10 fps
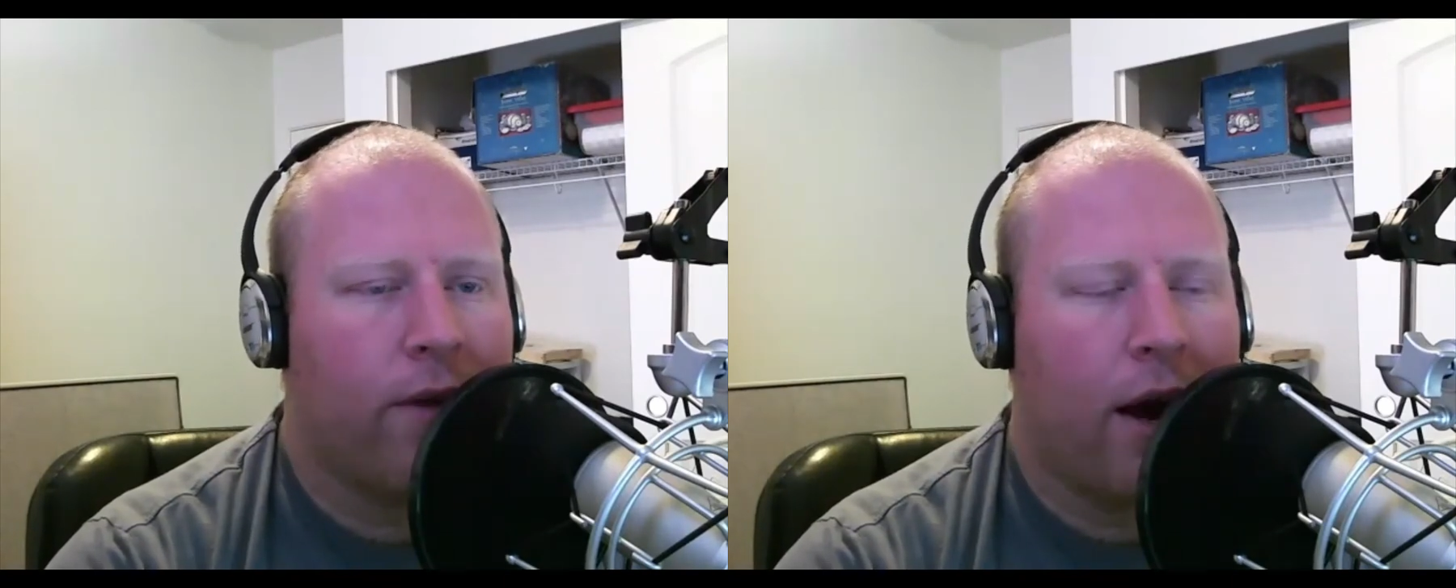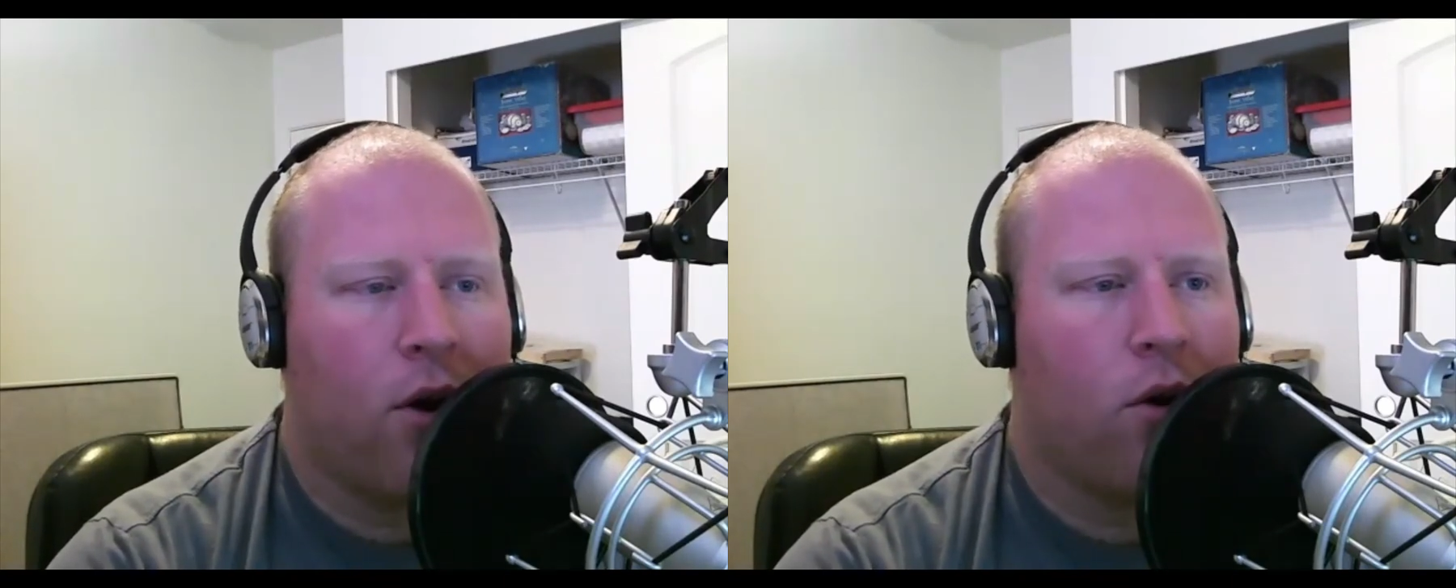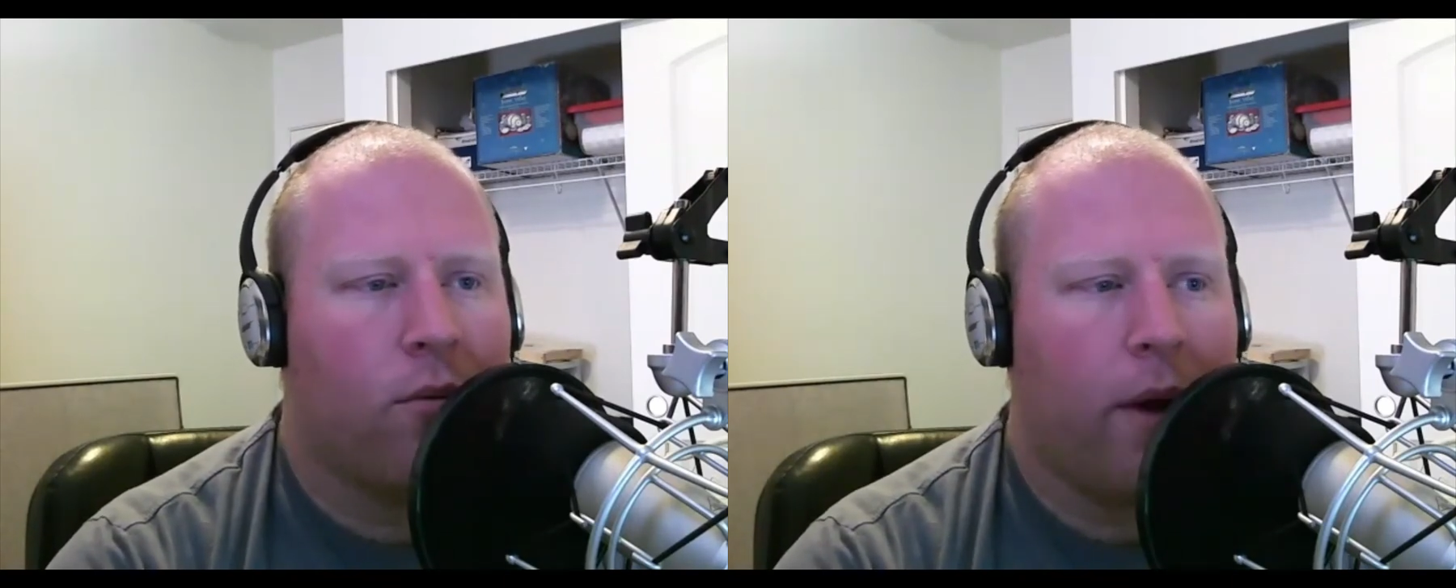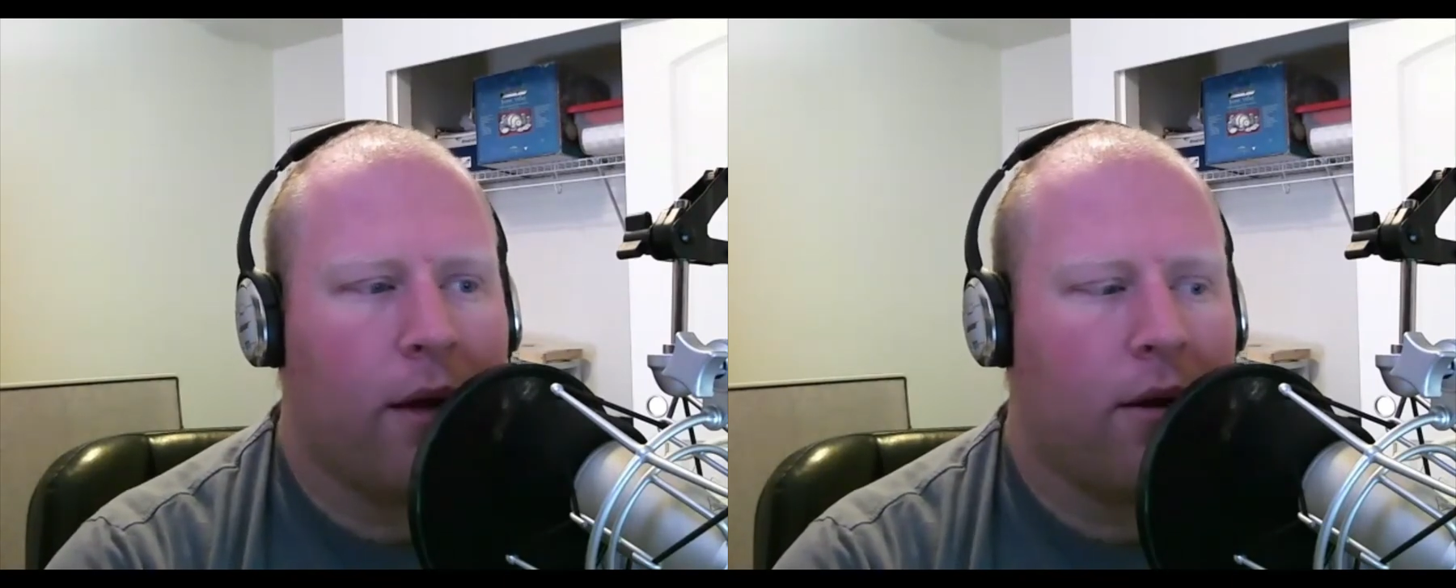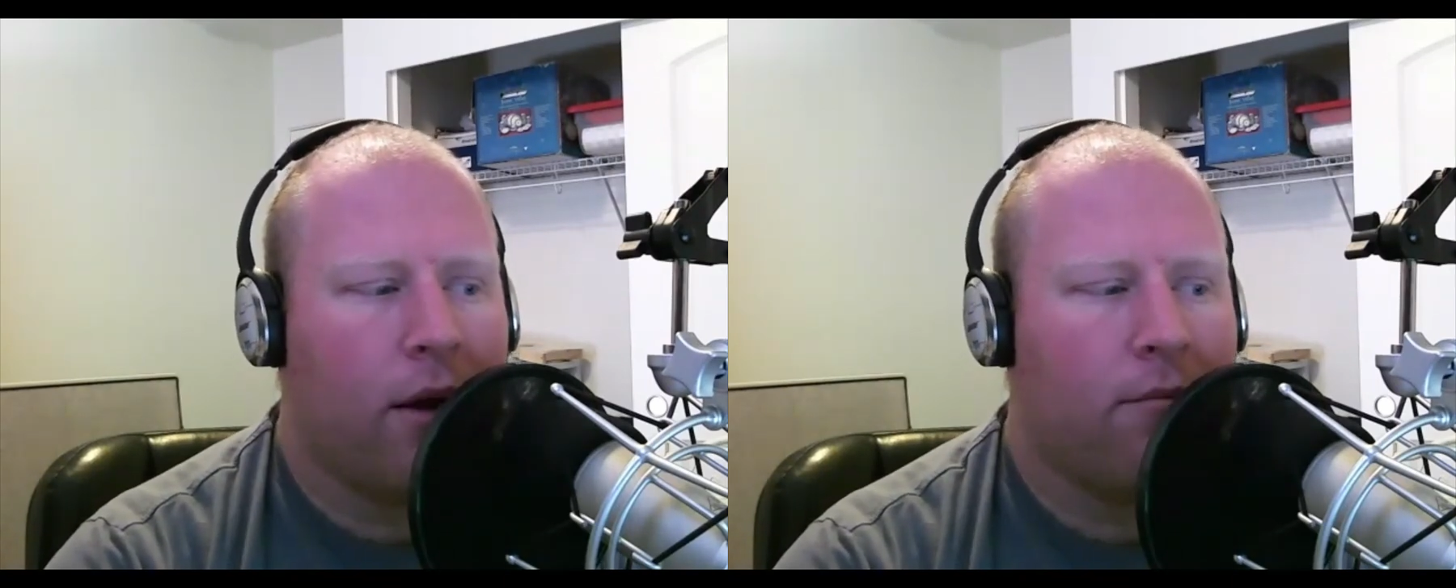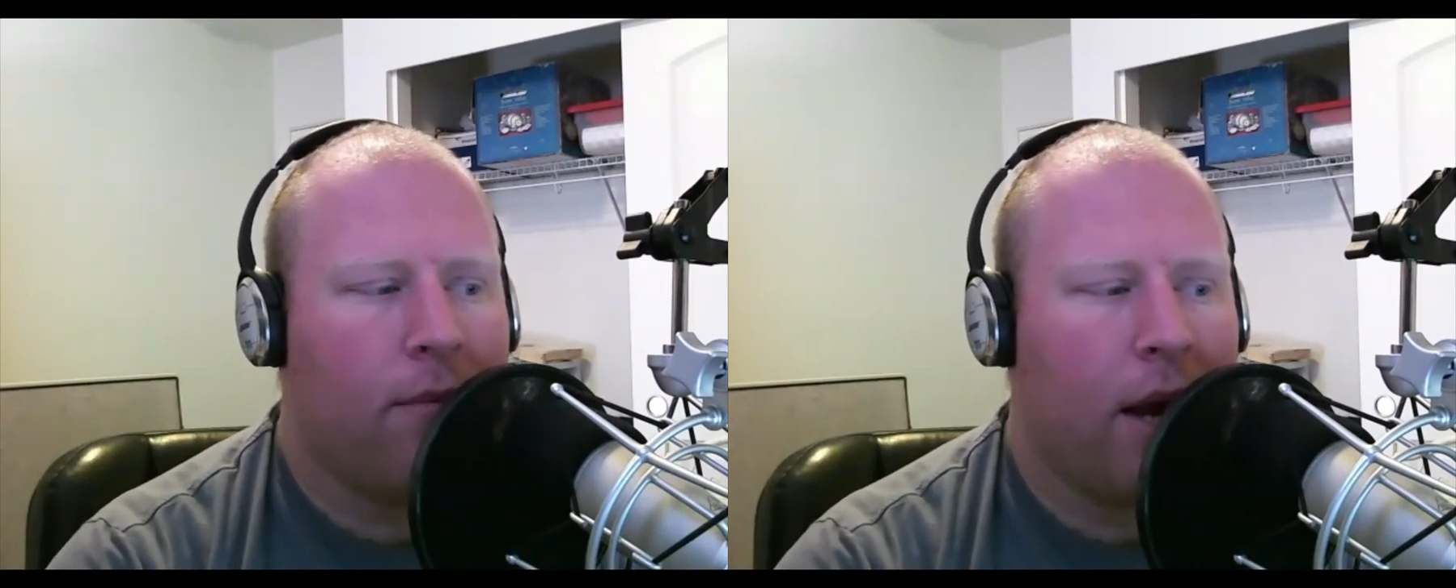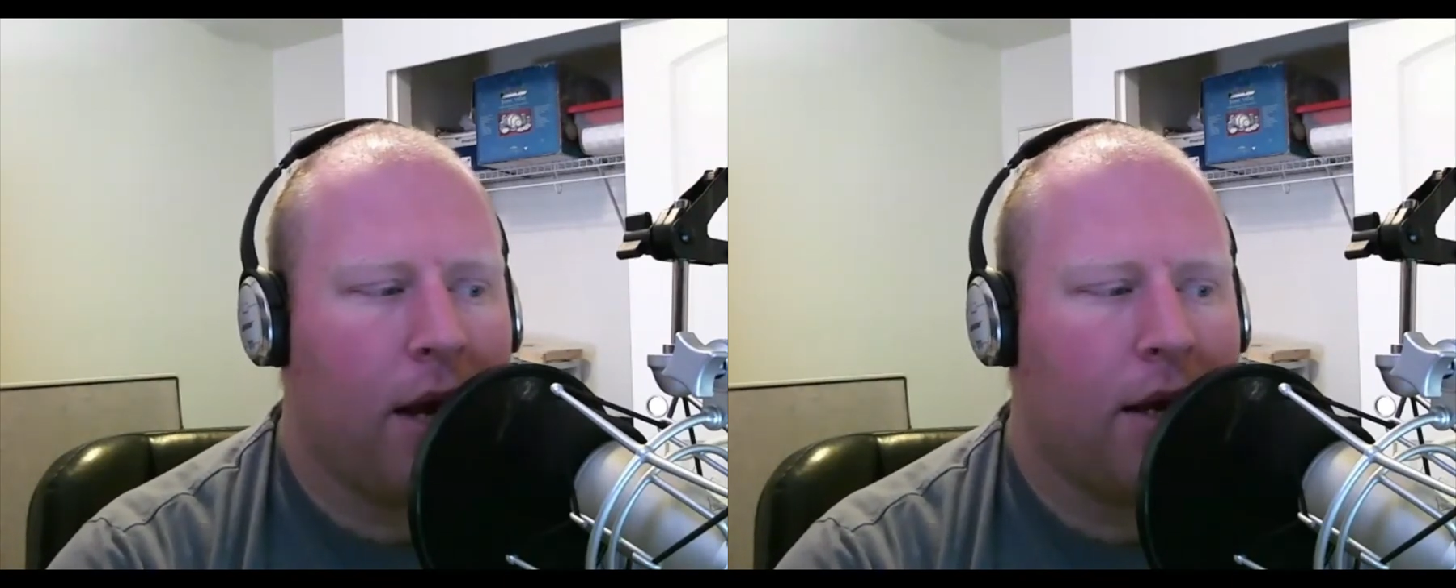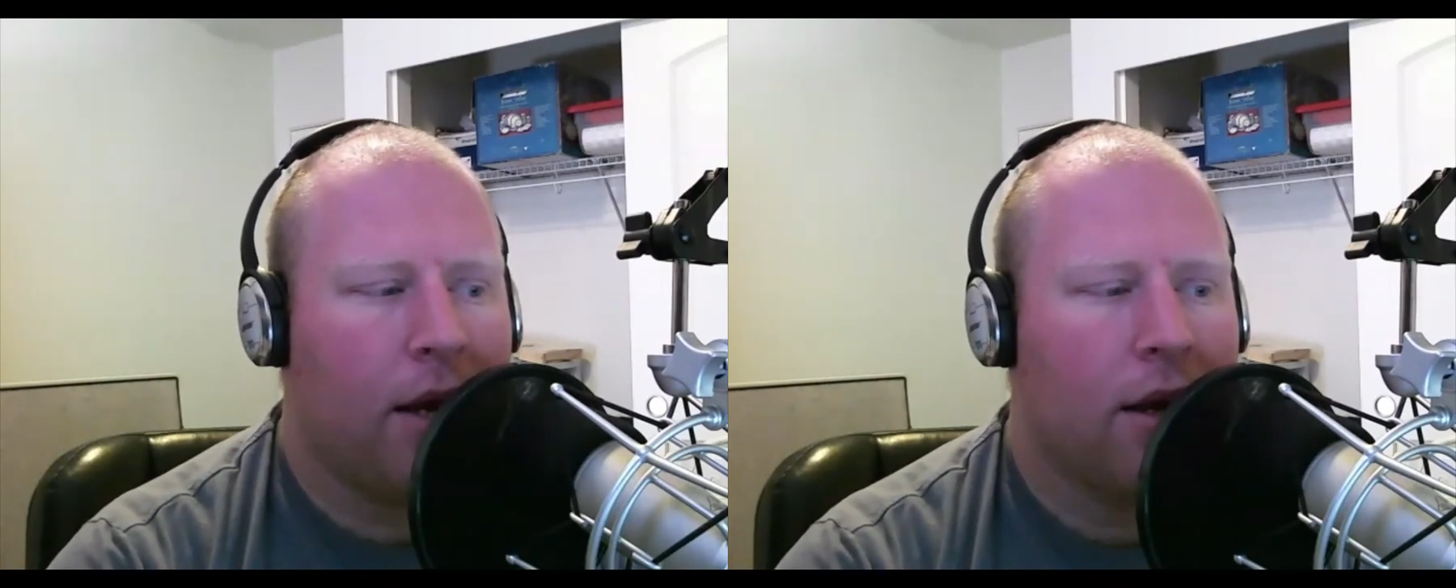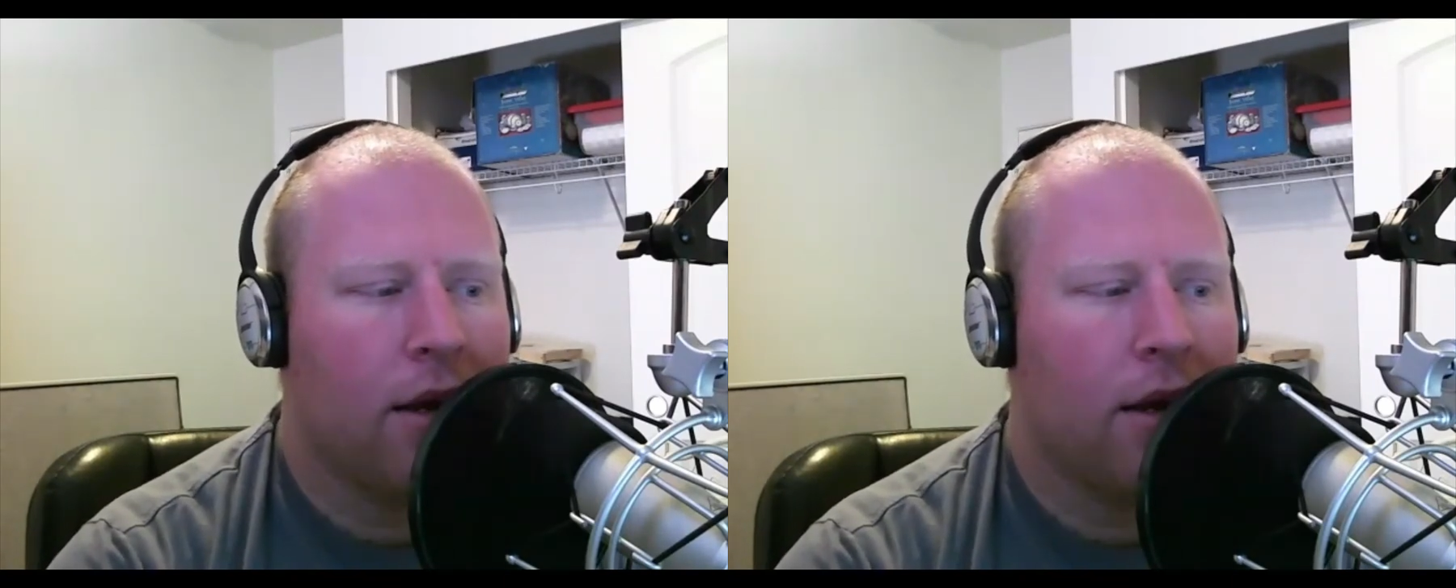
that home and and made